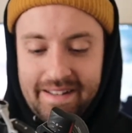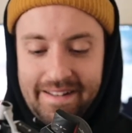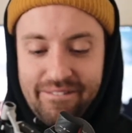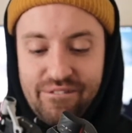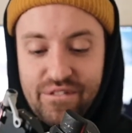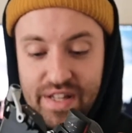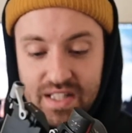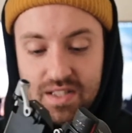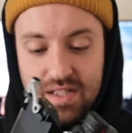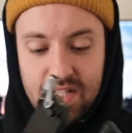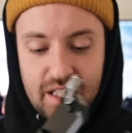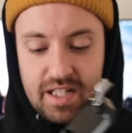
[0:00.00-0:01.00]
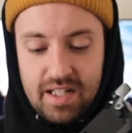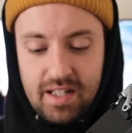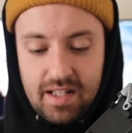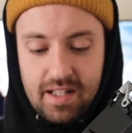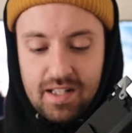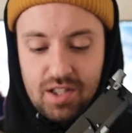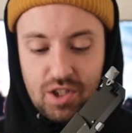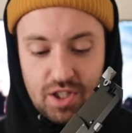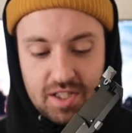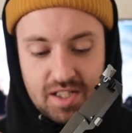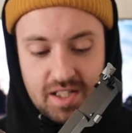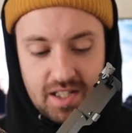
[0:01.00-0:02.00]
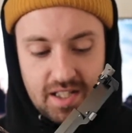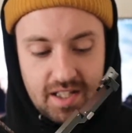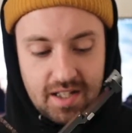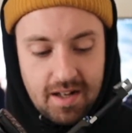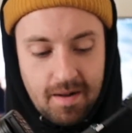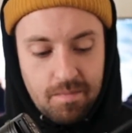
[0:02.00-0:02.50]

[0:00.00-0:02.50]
It feels good, it looks good.